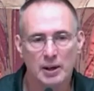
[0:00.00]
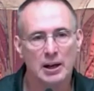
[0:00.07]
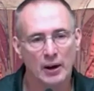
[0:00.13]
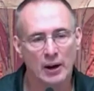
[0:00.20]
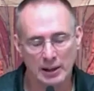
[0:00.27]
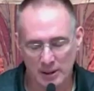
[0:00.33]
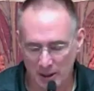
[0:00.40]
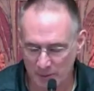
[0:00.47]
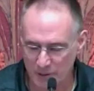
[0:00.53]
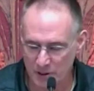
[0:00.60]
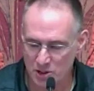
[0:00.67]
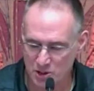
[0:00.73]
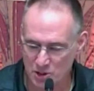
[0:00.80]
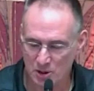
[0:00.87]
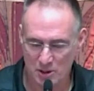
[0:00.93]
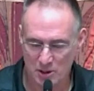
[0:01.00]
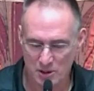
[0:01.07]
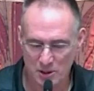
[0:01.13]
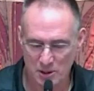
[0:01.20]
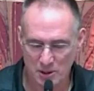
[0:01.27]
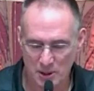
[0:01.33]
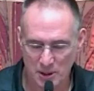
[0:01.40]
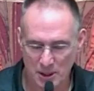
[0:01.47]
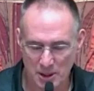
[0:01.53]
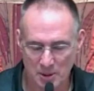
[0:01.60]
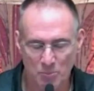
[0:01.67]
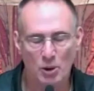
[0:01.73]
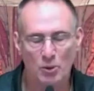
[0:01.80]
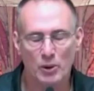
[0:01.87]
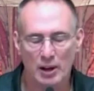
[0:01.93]
Now, I love this church,
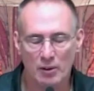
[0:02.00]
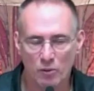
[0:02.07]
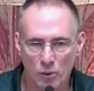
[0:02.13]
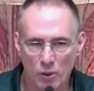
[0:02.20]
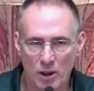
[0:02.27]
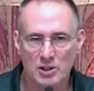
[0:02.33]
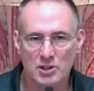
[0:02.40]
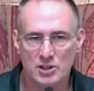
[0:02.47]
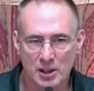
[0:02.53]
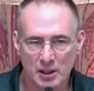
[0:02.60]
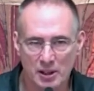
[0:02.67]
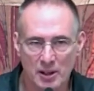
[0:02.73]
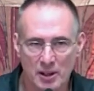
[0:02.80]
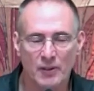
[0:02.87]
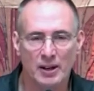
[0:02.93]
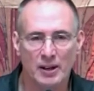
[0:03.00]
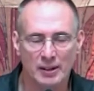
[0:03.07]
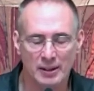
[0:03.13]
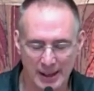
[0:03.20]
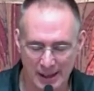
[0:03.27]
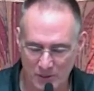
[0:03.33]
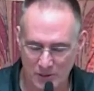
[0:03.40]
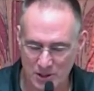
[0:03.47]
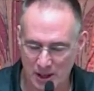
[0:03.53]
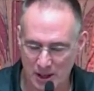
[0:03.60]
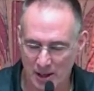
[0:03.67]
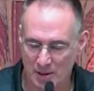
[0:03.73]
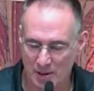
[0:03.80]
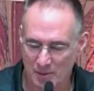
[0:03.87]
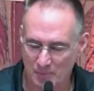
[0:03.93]
but we have one significant
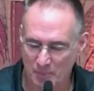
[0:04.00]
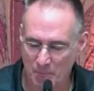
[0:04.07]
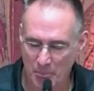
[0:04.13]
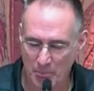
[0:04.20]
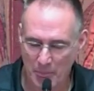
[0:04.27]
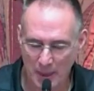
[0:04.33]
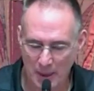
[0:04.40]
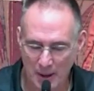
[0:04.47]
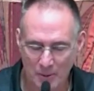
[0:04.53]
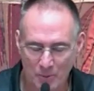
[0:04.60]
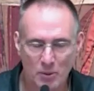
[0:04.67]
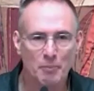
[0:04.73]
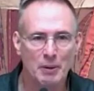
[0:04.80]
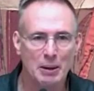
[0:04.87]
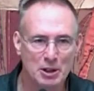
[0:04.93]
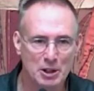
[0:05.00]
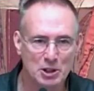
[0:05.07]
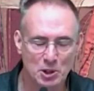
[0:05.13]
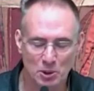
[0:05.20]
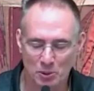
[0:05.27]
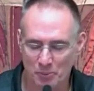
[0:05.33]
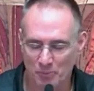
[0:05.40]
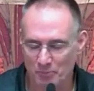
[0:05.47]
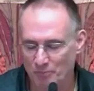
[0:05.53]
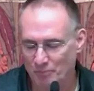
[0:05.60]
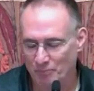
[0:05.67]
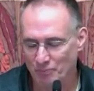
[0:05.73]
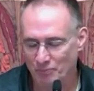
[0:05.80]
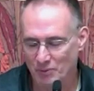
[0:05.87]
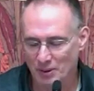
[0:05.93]
downside. Well, maybe two.
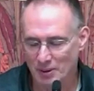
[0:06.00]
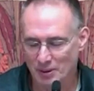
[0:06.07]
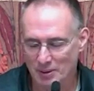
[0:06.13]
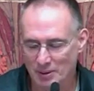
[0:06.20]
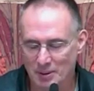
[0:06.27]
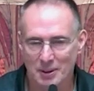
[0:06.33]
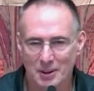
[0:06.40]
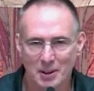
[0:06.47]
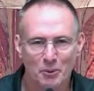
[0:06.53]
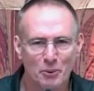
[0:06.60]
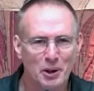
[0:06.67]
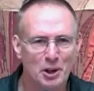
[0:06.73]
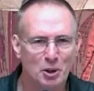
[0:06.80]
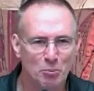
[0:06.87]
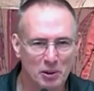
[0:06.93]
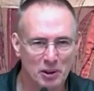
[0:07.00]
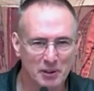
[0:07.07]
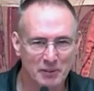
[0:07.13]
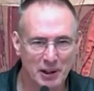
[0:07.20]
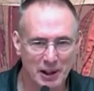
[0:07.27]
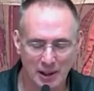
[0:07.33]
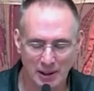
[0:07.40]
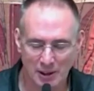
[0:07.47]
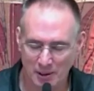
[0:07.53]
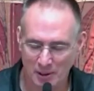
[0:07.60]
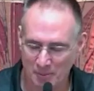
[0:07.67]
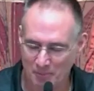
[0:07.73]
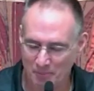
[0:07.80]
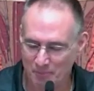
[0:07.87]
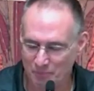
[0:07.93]
We don't believe in
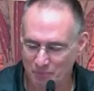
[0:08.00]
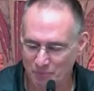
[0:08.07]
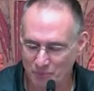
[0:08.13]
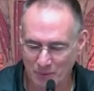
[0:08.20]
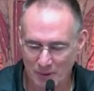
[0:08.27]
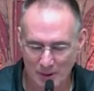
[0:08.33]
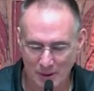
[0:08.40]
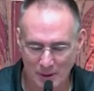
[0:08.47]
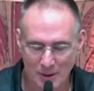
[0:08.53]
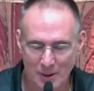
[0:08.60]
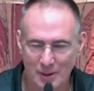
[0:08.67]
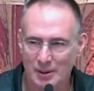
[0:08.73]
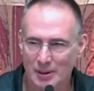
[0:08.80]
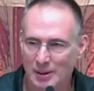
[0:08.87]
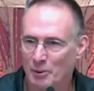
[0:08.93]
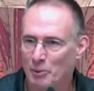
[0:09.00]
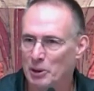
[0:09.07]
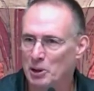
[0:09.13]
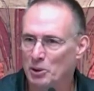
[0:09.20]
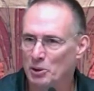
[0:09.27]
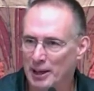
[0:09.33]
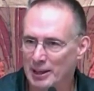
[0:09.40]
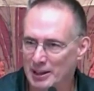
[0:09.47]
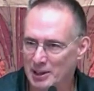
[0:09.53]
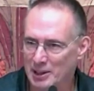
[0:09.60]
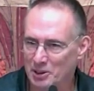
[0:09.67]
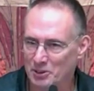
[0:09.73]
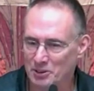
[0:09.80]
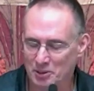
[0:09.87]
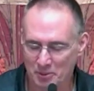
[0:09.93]
hell, and we don't like
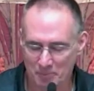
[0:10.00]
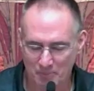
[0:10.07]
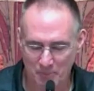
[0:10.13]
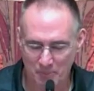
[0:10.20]
guilt.